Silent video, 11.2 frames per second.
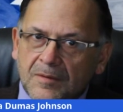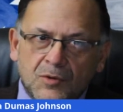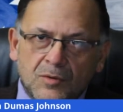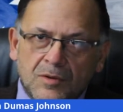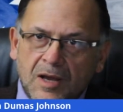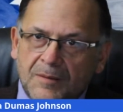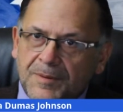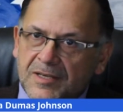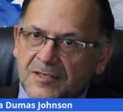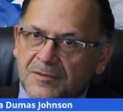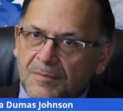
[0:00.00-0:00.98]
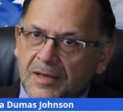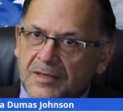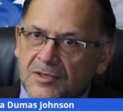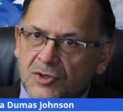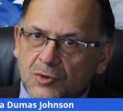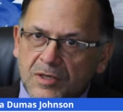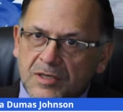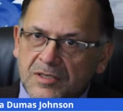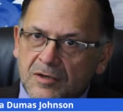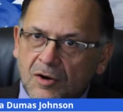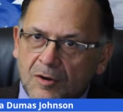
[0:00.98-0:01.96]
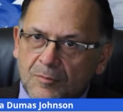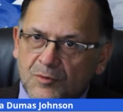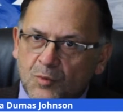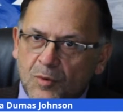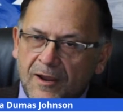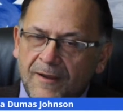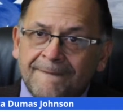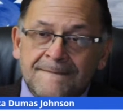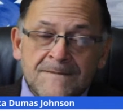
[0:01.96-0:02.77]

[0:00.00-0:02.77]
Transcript: do not place my students in harm's way,